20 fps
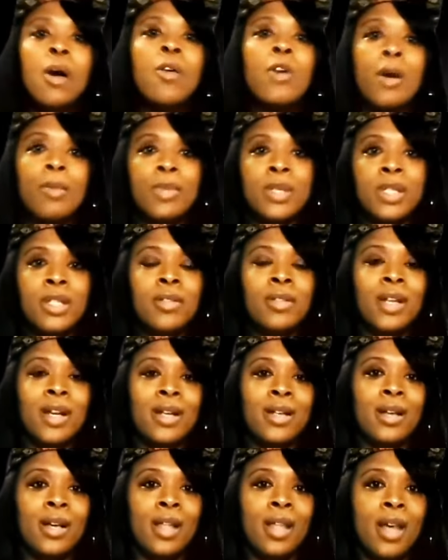Oh, I'm still
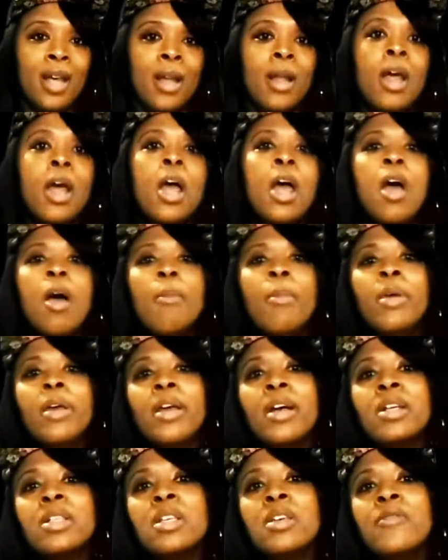not done yet.
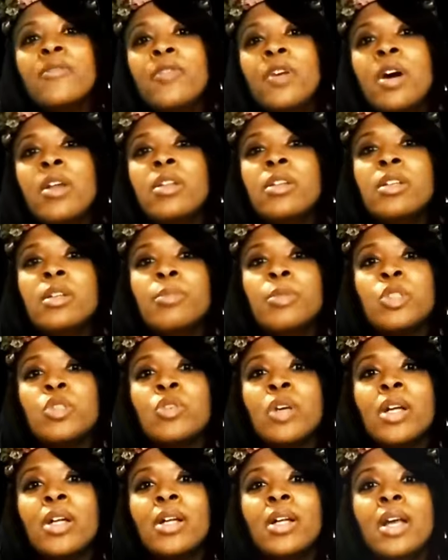Because he further
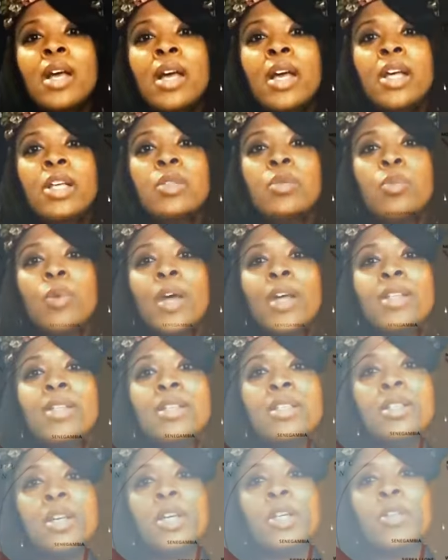demonstrated his racist